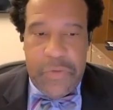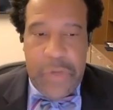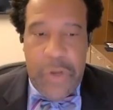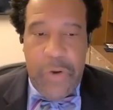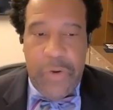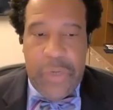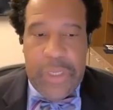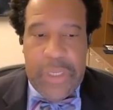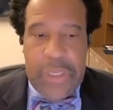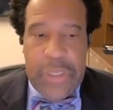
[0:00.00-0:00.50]

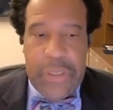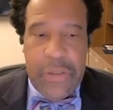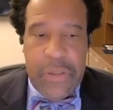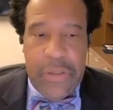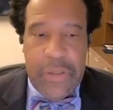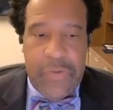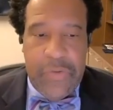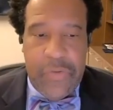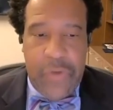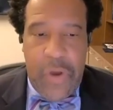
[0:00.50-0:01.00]
Tony
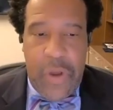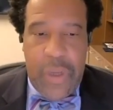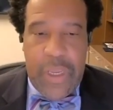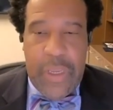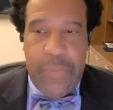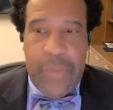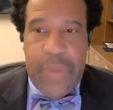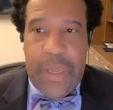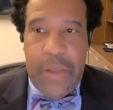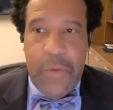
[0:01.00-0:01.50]
is
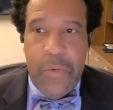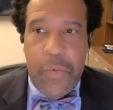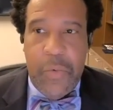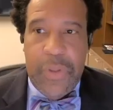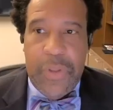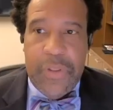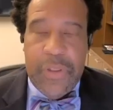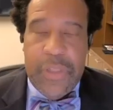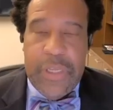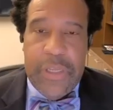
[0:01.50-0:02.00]
talking about
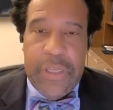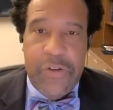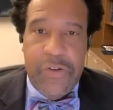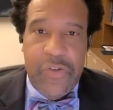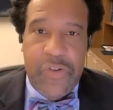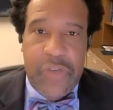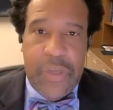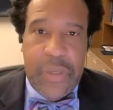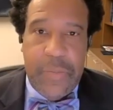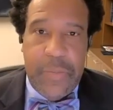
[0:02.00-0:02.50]
with
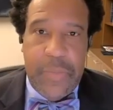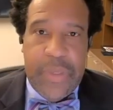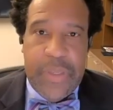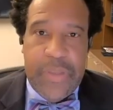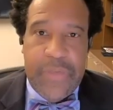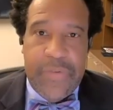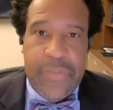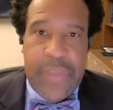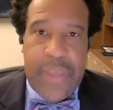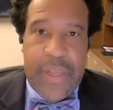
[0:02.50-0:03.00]
leadership
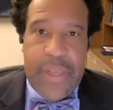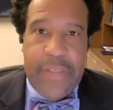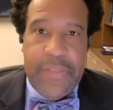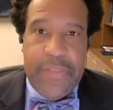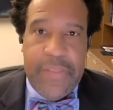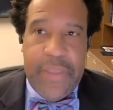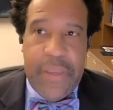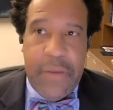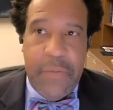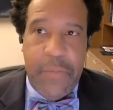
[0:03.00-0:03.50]
is that I
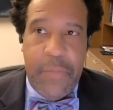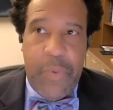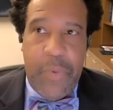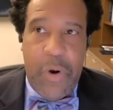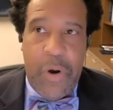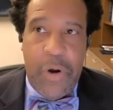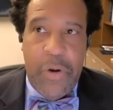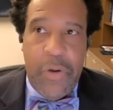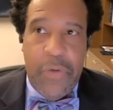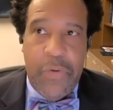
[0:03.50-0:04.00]
think
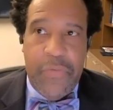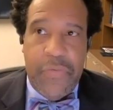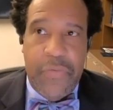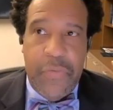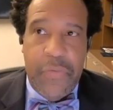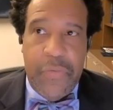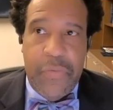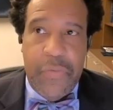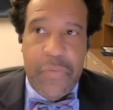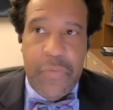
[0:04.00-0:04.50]
part of
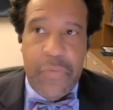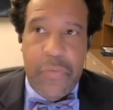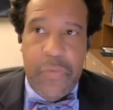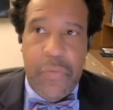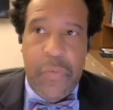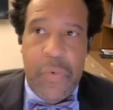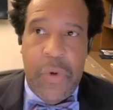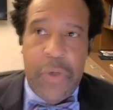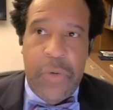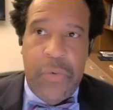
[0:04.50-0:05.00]

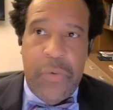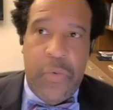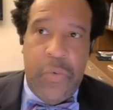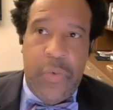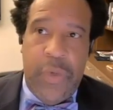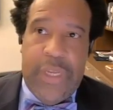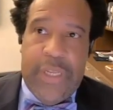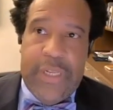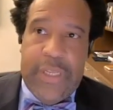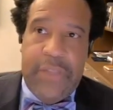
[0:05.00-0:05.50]
what
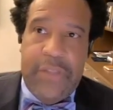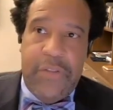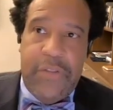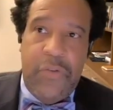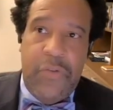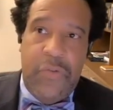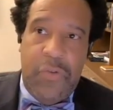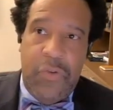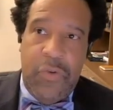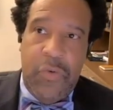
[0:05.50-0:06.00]
we need
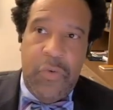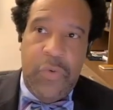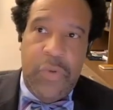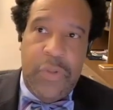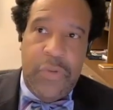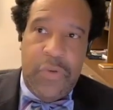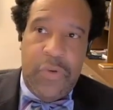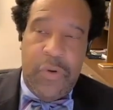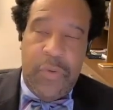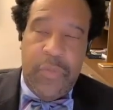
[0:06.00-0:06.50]
to do
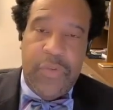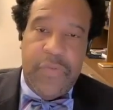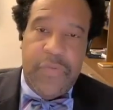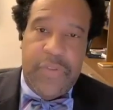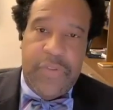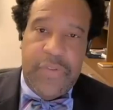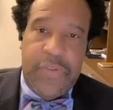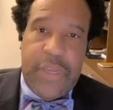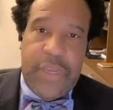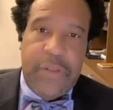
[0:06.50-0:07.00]
in terms
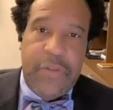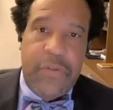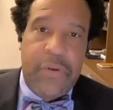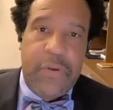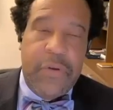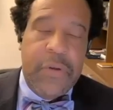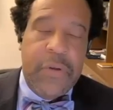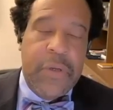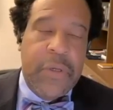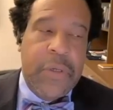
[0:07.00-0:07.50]
of the
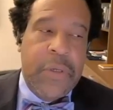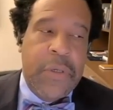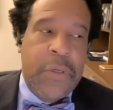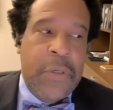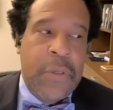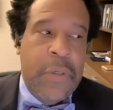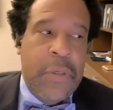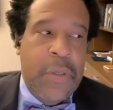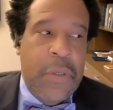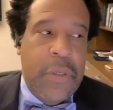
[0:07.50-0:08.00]
sector
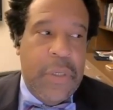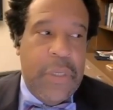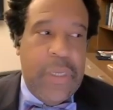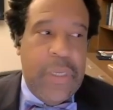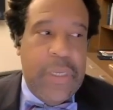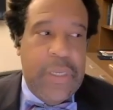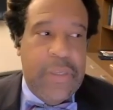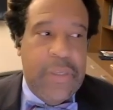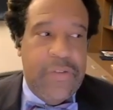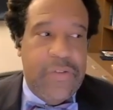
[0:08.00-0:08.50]

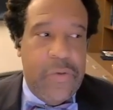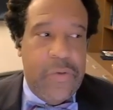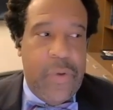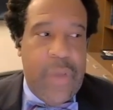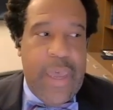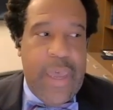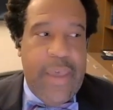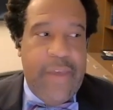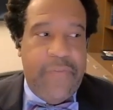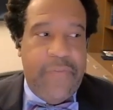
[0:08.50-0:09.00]
is
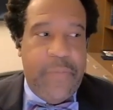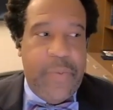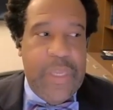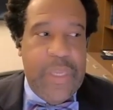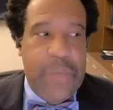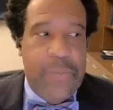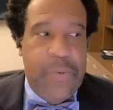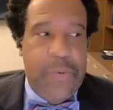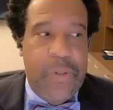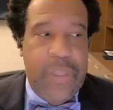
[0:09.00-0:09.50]
to have
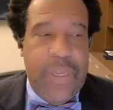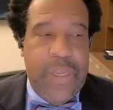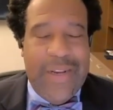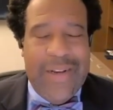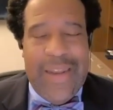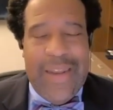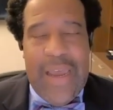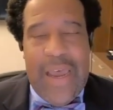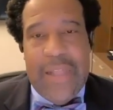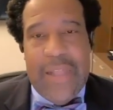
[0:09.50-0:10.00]
people
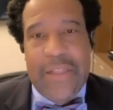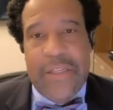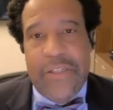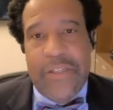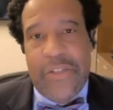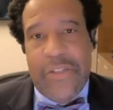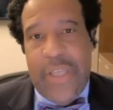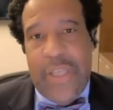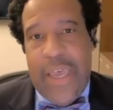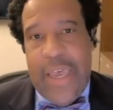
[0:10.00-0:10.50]

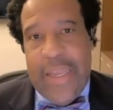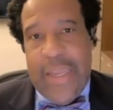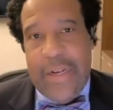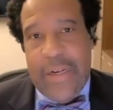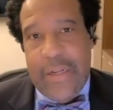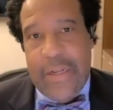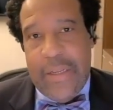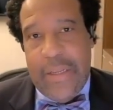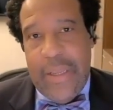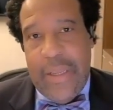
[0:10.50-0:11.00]
acknowledge
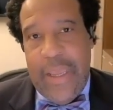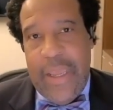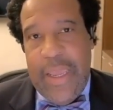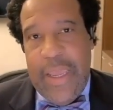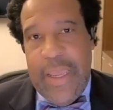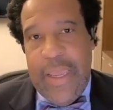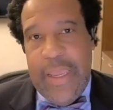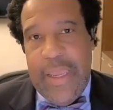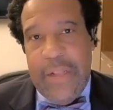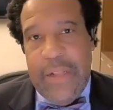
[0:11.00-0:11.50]
that
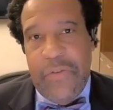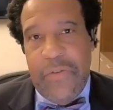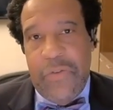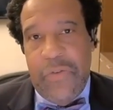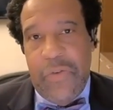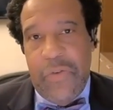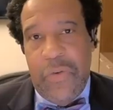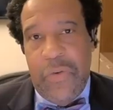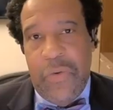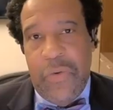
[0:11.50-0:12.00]

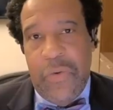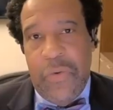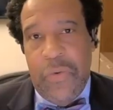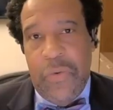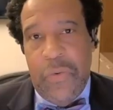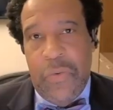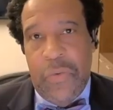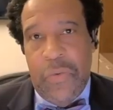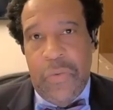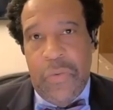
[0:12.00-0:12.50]
and
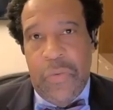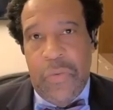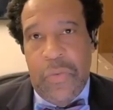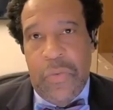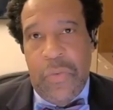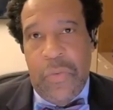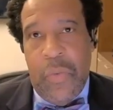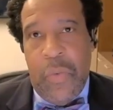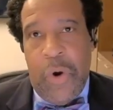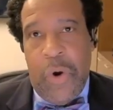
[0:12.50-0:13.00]
to
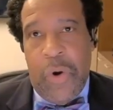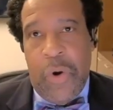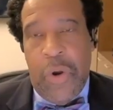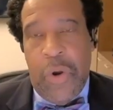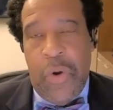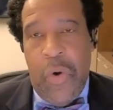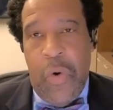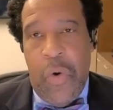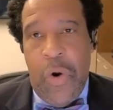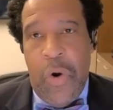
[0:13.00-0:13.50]
work
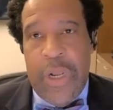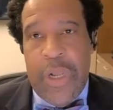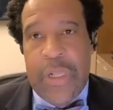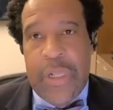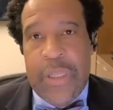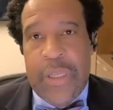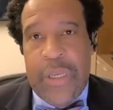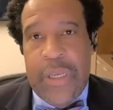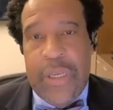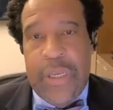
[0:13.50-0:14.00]

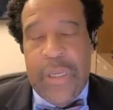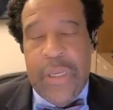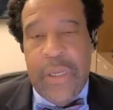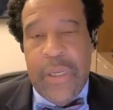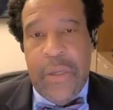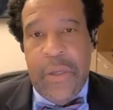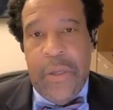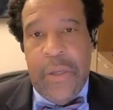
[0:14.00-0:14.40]
accordingly